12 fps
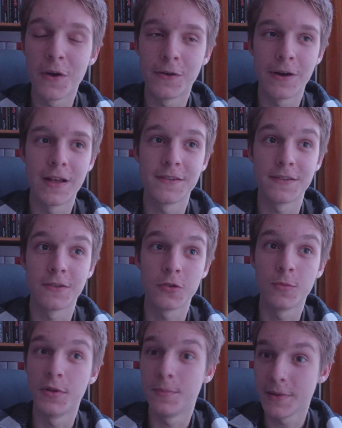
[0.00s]
better as a
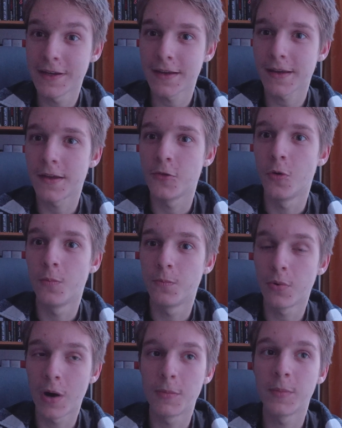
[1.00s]
human being, and they're
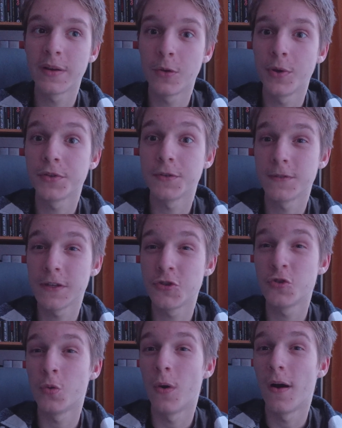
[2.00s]
probably going to
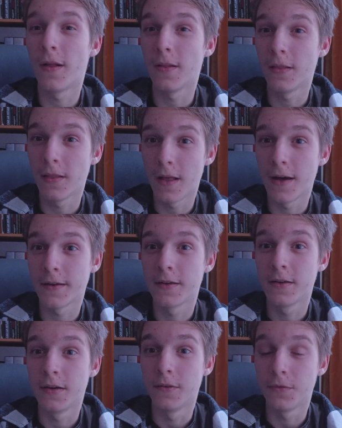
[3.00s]
teach you a lot
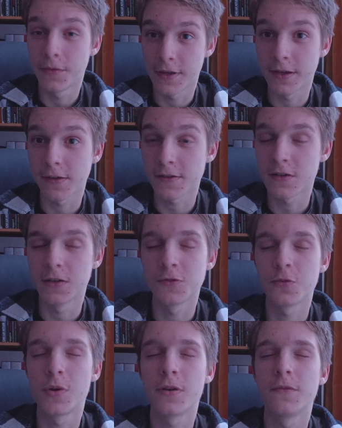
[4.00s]
of things. It
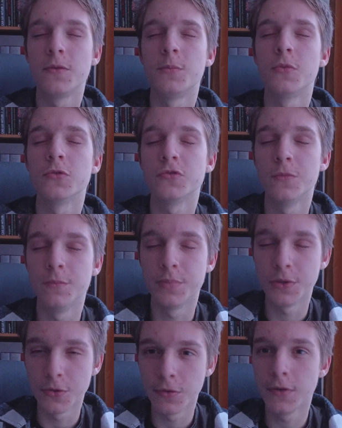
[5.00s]
is one of the most
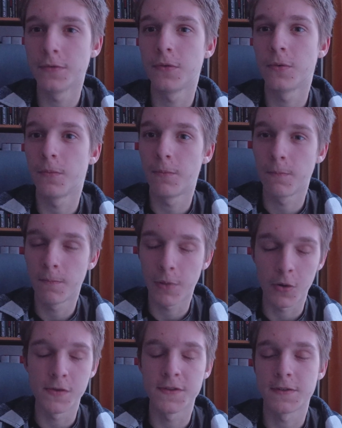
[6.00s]
beautiful
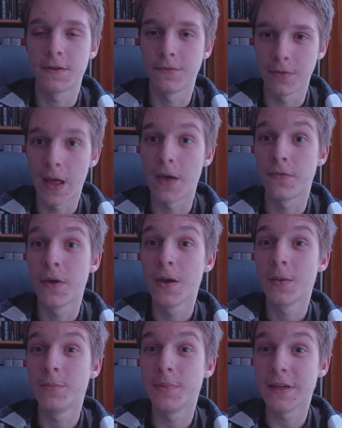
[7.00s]
parts of life,
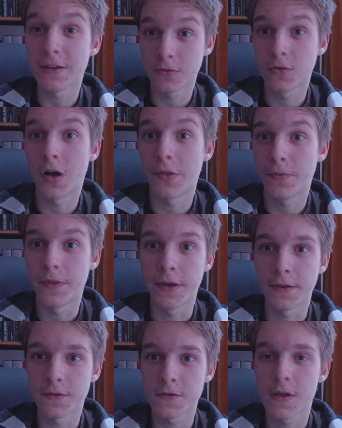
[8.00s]
being taught
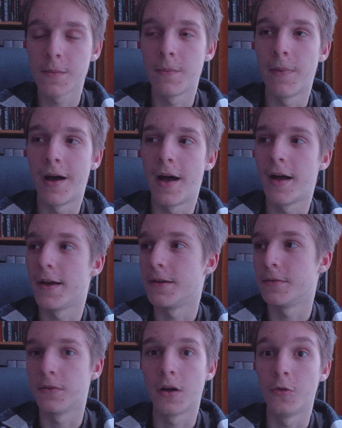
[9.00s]
things
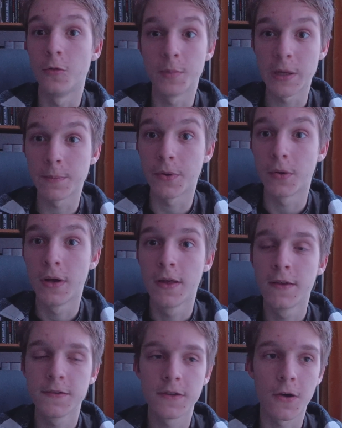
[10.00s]
by other people.
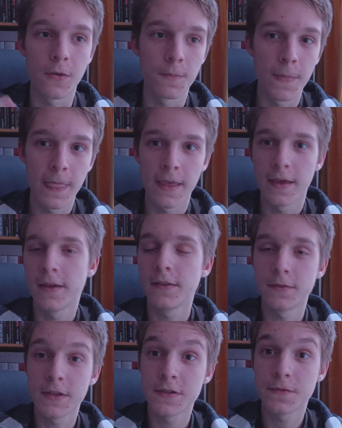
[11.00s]
So,
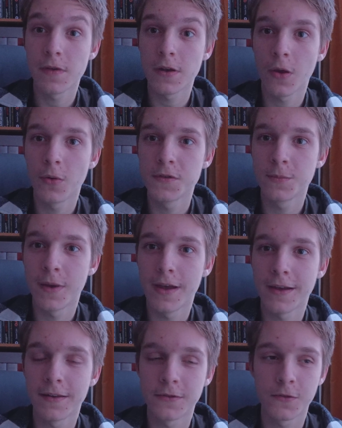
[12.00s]
and this video is
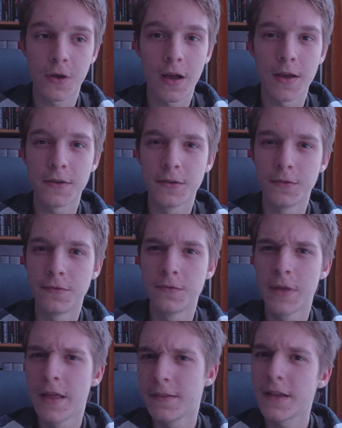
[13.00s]
made to kind
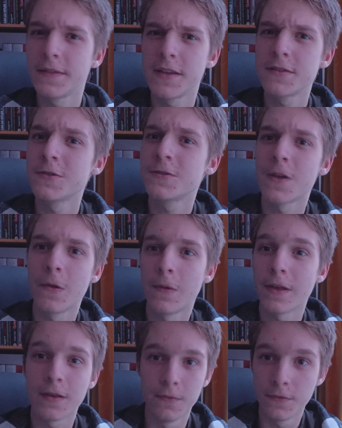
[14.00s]
of not
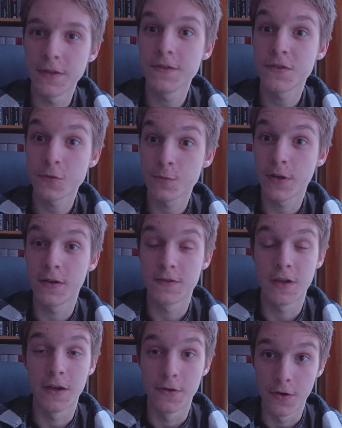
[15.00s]
necessarily convince you,
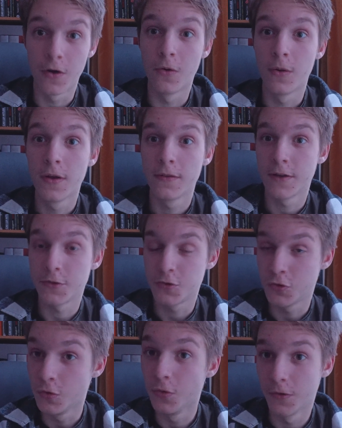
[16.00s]
because I know
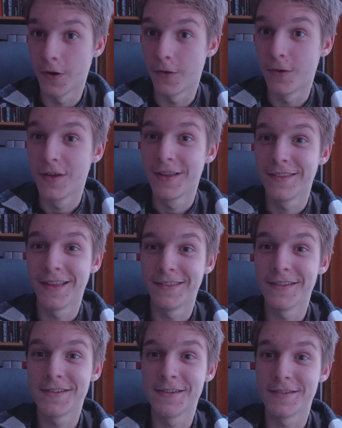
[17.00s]
that you know that
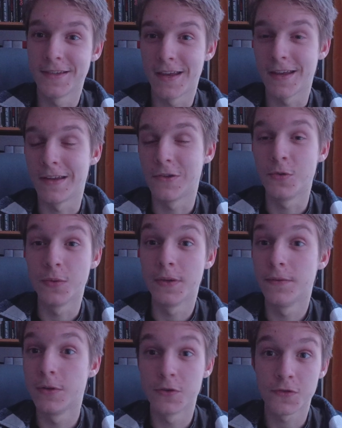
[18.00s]
this is a
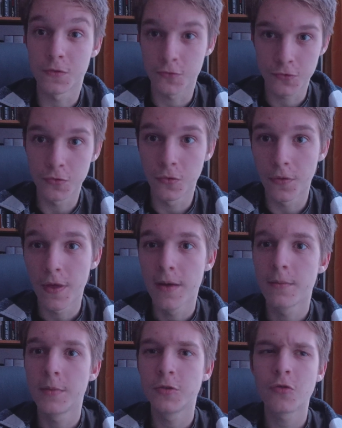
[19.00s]
universal truth,
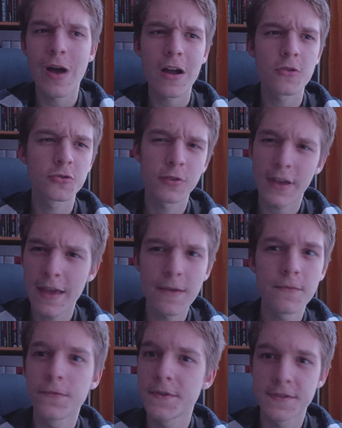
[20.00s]
but to actually
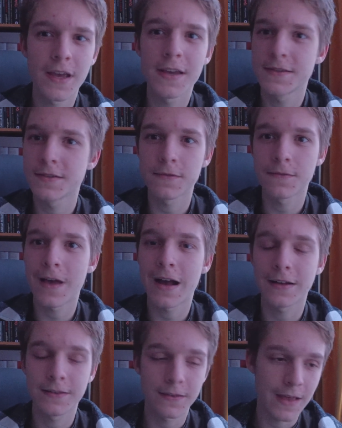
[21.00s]
emphasize the
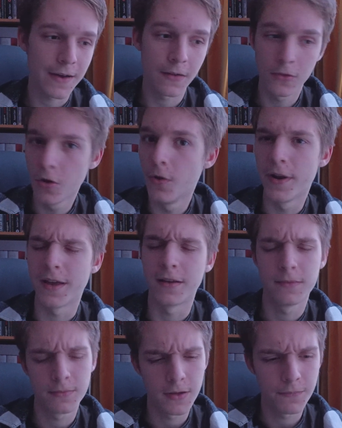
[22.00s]
fact that
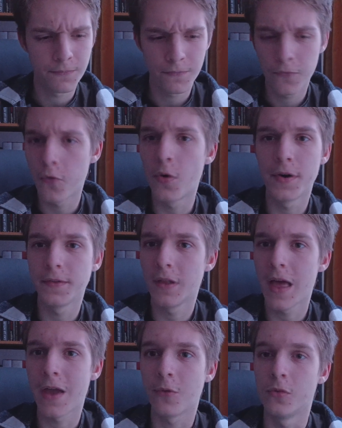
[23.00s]
learning a foreign
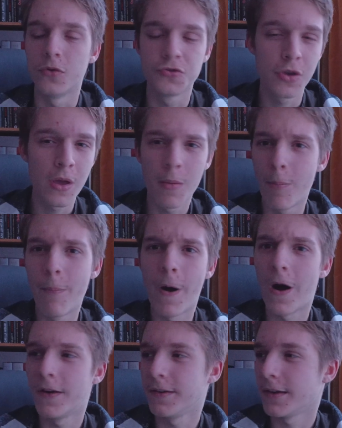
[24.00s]
language,
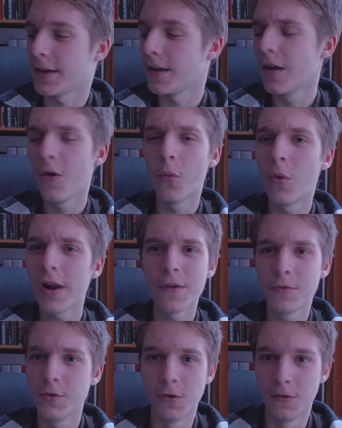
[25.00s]
botany,
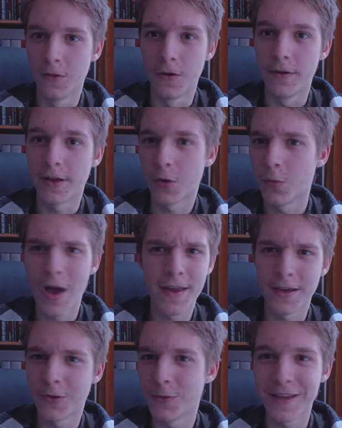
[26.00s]
whatever you're learning,
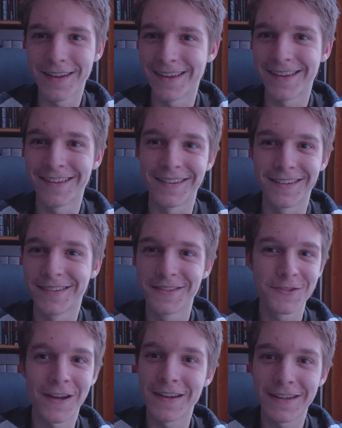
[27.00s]
writing, reading in
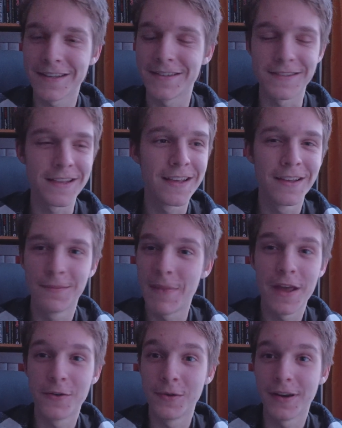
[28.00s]
Chinese,
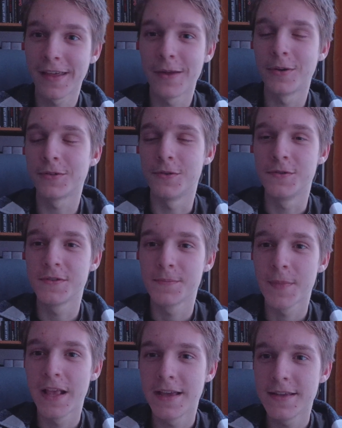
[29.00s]
Mandarin characters,
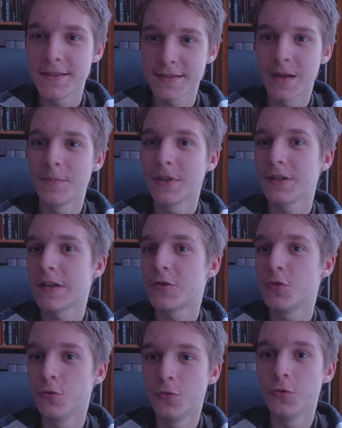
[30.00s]
is something
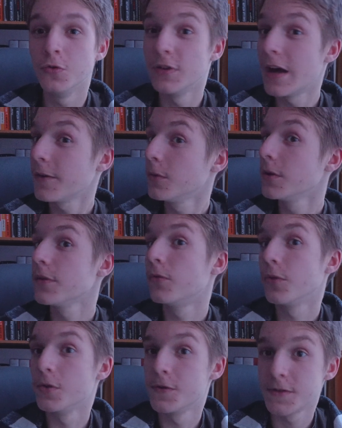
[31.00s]
that you do not only
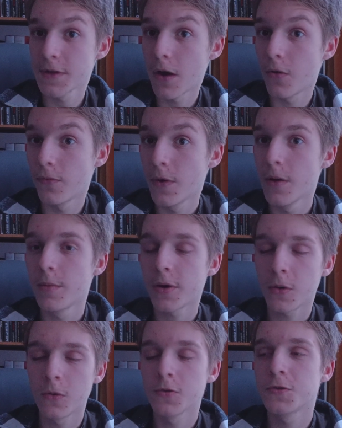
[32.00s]
for yourself,
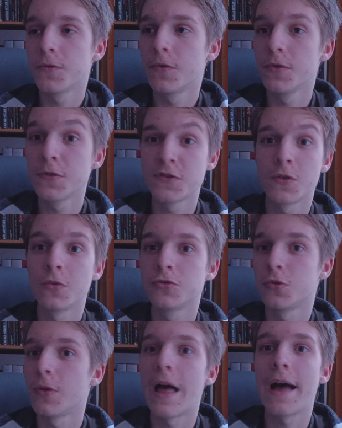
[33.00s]
but also for the
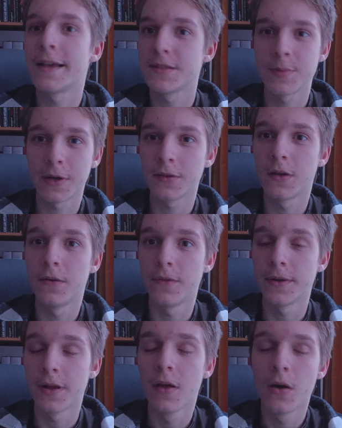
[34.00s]
social aspect
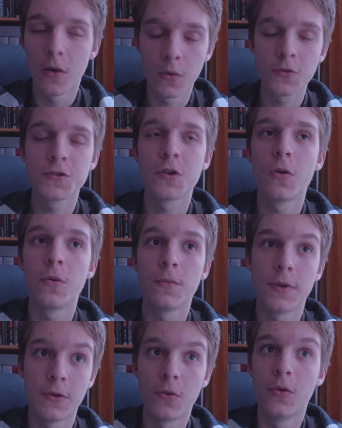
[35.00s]
of it. Also,
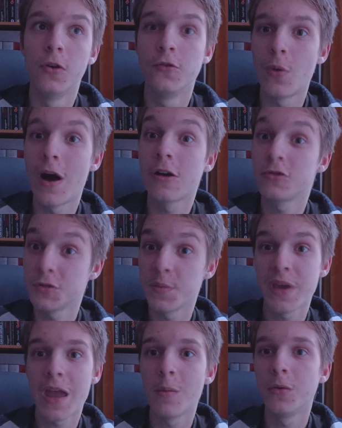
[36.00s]
in order to actually
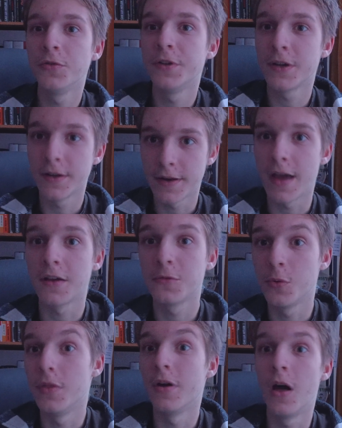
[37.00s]
be able to
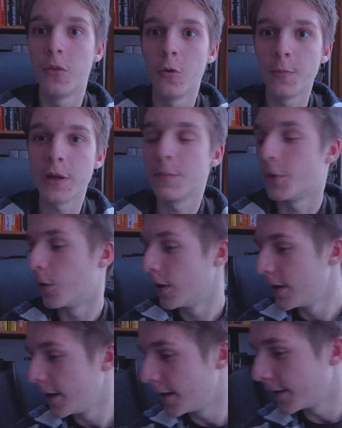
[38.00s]
connect with other people.
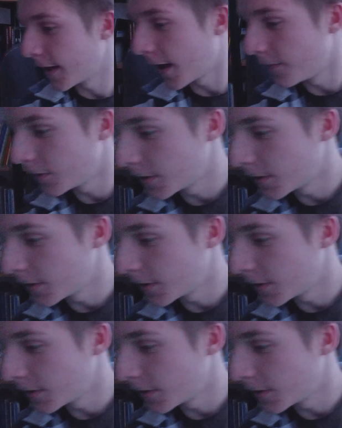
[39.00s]
And I have